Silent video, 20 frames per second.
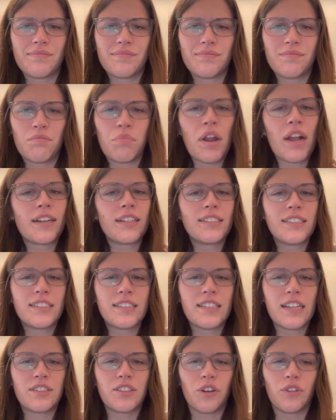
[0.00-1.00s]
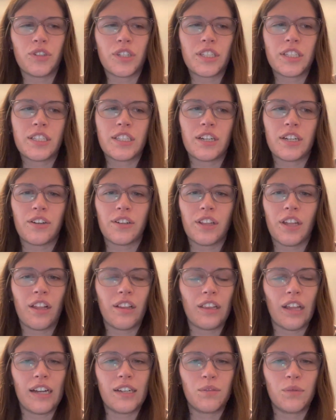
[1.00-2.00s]
practices that don't necessarily
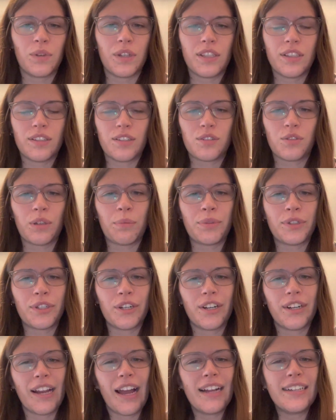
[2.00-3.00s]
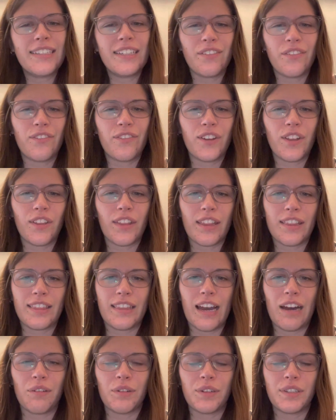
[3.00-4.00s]
align with scripture. And I didn't feel that
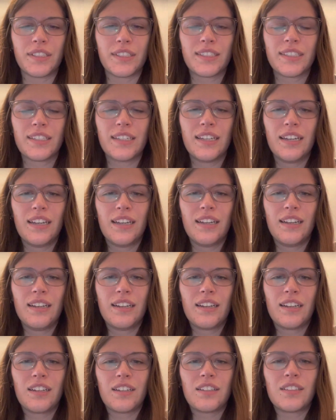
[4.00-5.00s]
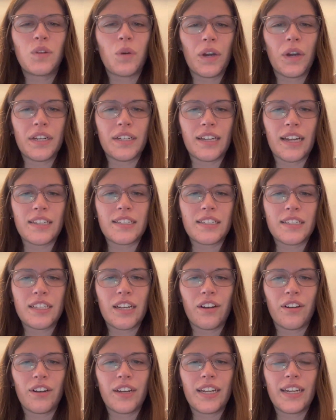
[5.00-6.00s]
that was quite
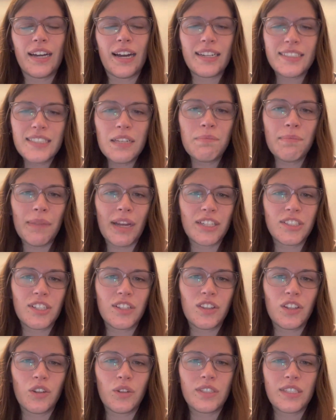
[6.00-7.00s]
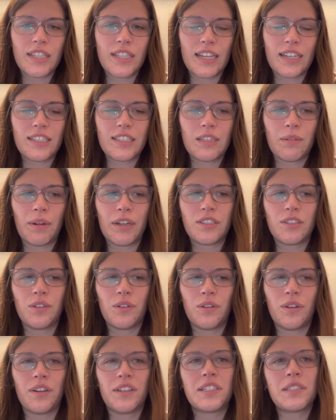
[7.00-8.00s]
necessary. I did mention those things to my
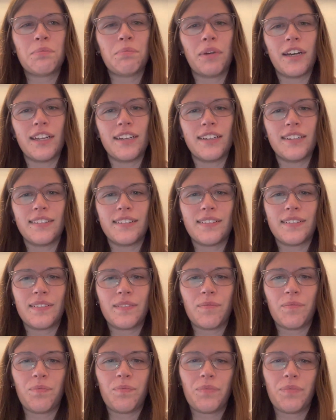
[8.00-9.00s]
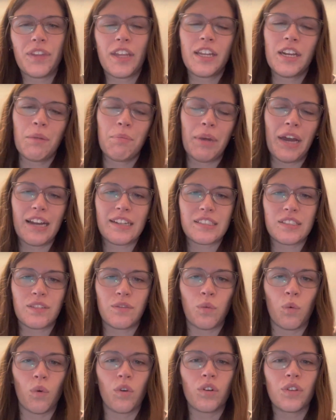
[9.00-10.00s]
students, but in a passive
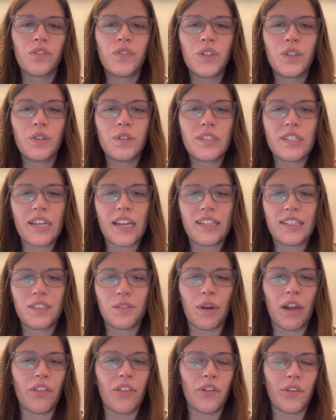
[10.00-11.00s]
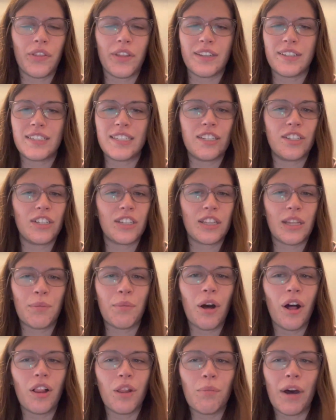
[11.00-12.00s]
worldview sense rather than teaching them
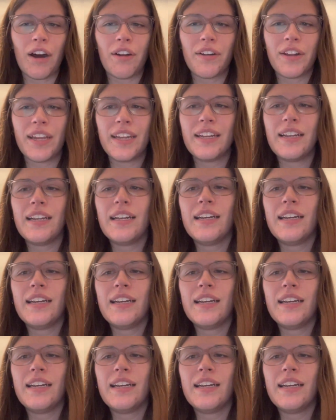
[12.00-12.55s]
all about it.